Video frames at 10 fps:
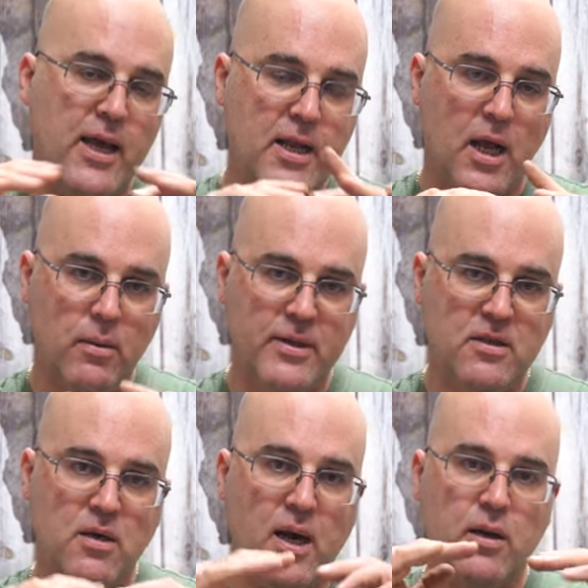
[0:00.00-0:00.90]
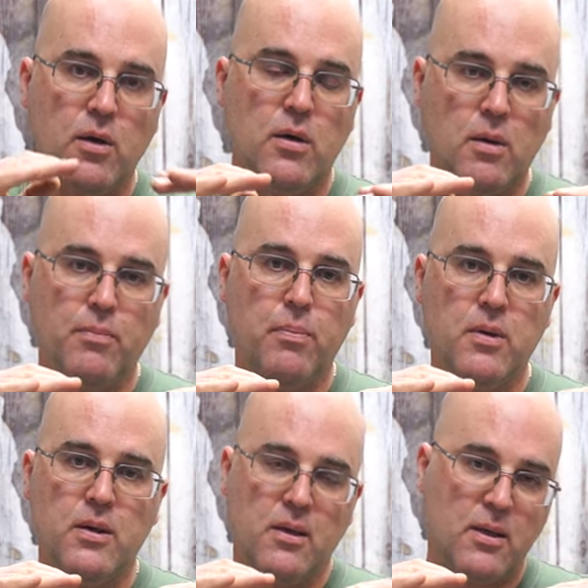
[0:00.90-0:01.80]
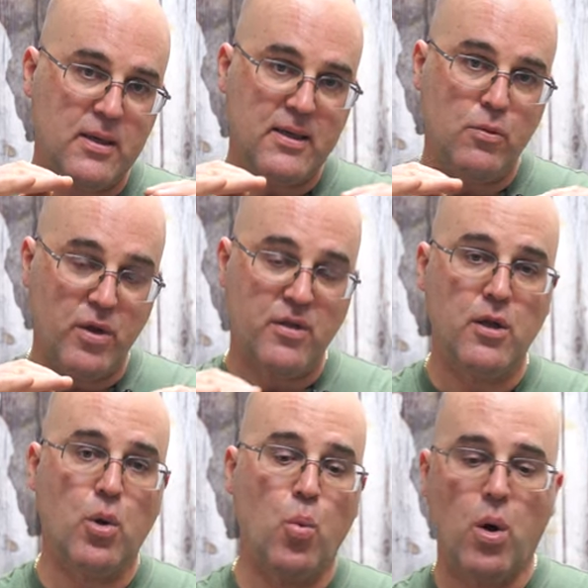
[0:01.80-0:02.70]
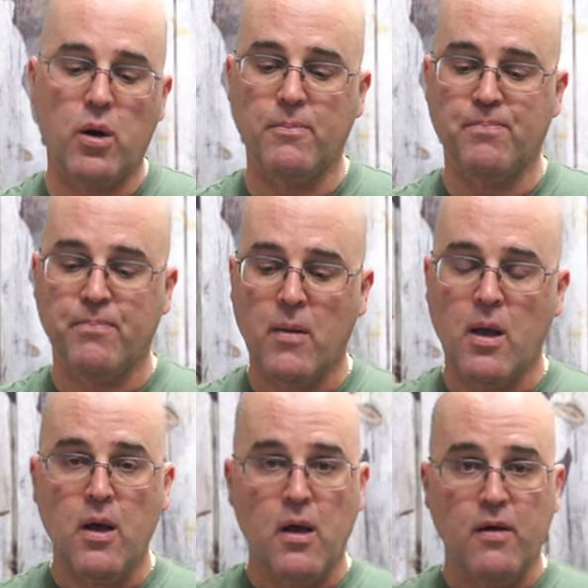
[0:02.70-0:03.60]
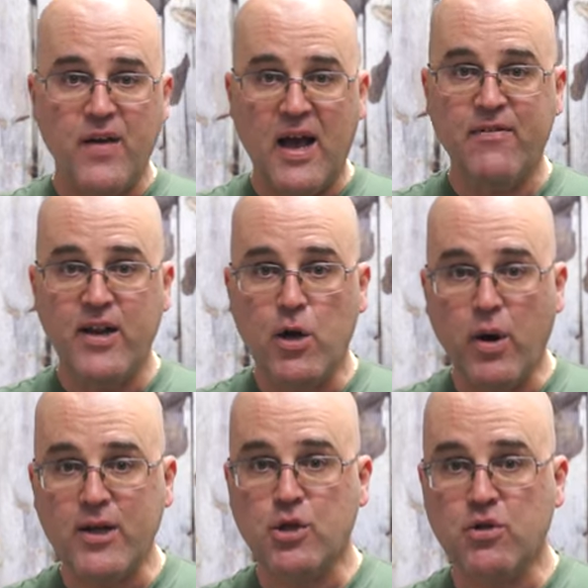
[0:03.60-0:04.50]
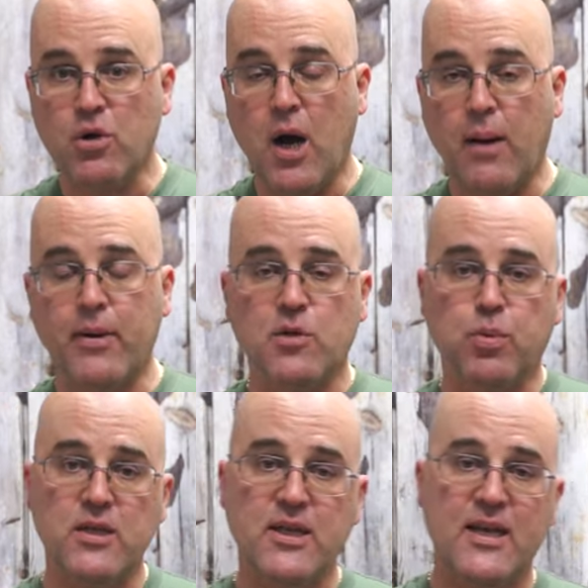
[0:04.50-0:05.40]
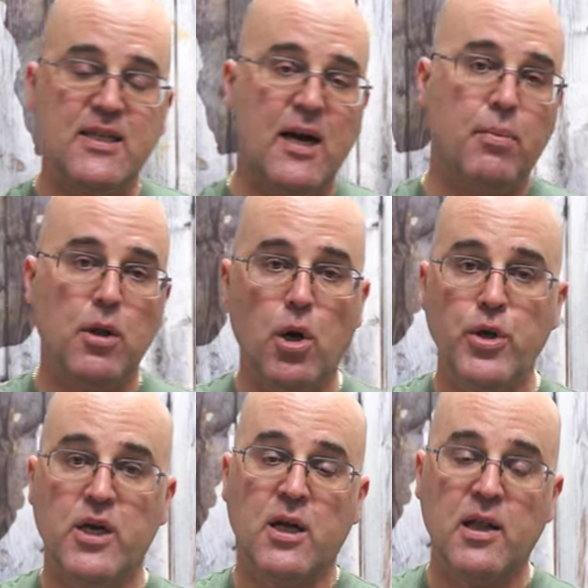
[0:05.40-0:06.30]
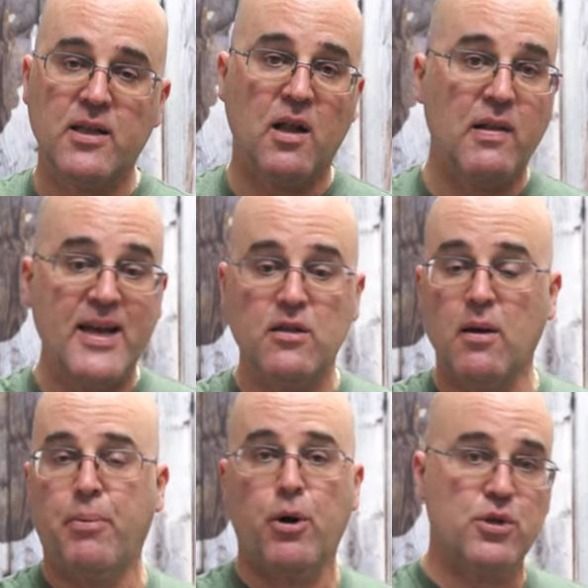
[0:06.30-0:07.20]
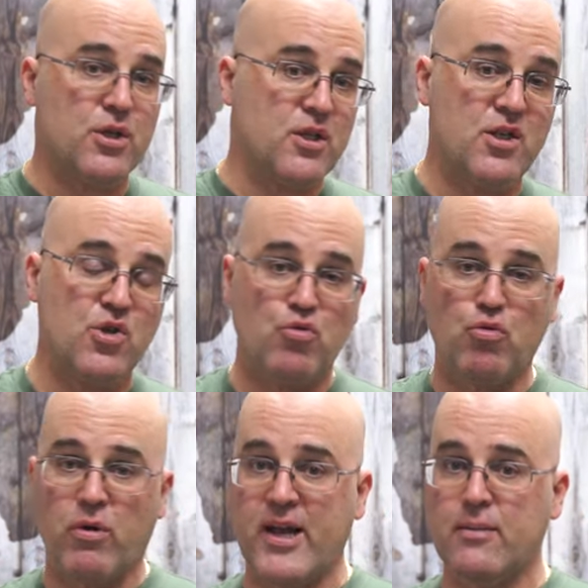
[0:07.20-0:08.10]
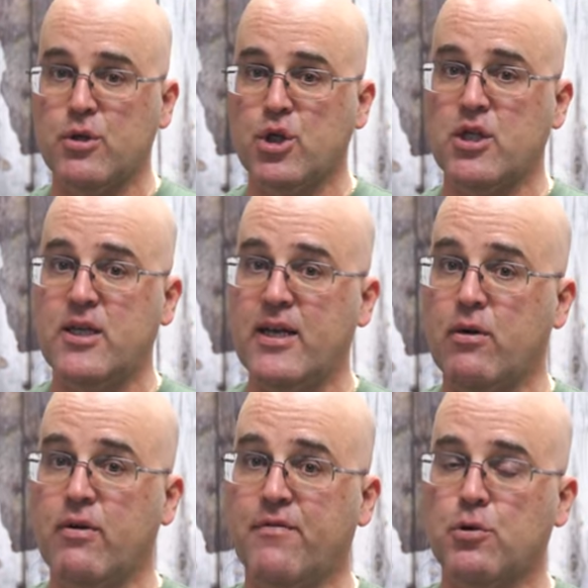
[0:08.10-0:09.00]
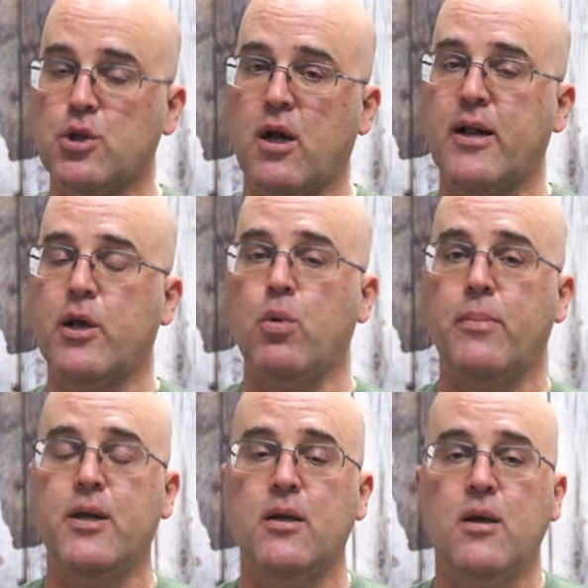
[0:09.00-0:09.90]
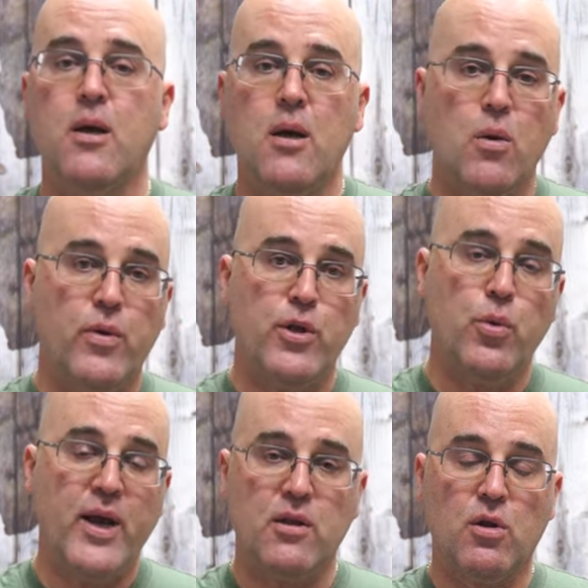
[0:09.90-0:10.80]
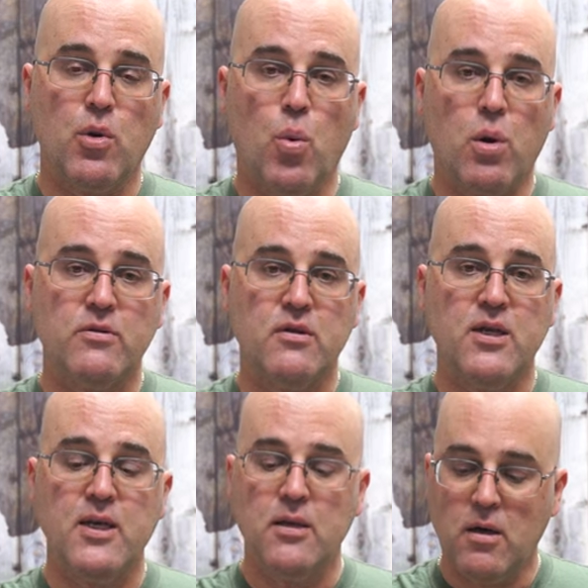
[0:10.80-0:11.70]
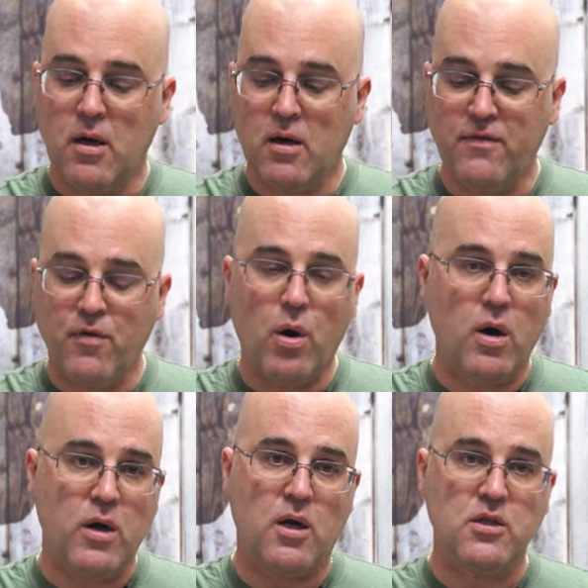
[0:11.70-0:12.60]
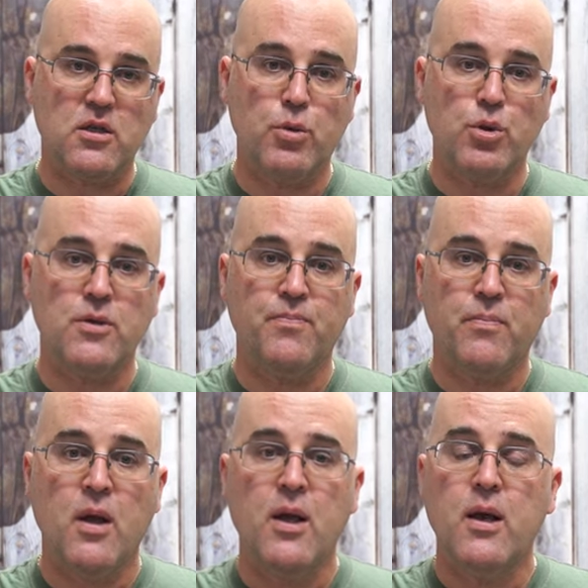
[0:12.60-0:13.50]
the heating element side of, uh, within the water. If you have any questions or comments, please ask down below. You can click the link to purchase this great machine here at First Line Equipment. We do handle the warranty uh, for our customers.